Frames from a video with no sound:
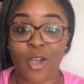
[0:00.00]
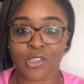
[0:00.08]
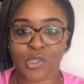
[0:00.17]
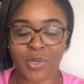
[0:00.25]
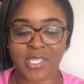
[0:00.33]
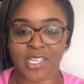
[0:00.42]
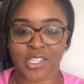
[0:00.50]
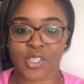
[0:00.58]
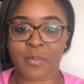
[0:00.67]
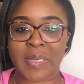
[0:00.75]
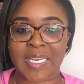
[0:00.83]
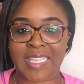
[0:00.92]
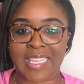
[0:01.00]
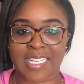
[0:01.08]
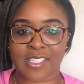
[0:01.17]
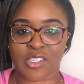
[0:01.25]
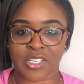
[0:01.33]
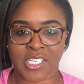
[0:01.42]
on Twitter somebody
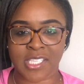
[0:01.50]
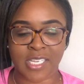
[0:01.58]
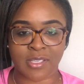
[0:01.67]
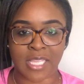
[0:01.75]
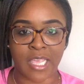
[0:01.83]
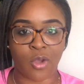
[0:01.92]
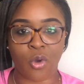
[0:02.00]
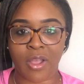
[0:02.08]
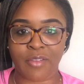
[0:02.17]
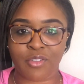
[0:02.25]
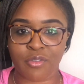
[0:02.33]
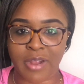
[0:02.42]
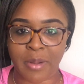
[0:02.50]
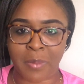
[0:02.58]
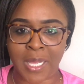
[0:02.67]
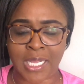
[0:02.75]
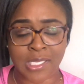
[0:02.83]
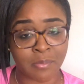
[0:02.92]
then suggested, it's like, oh, have you read Black Ass?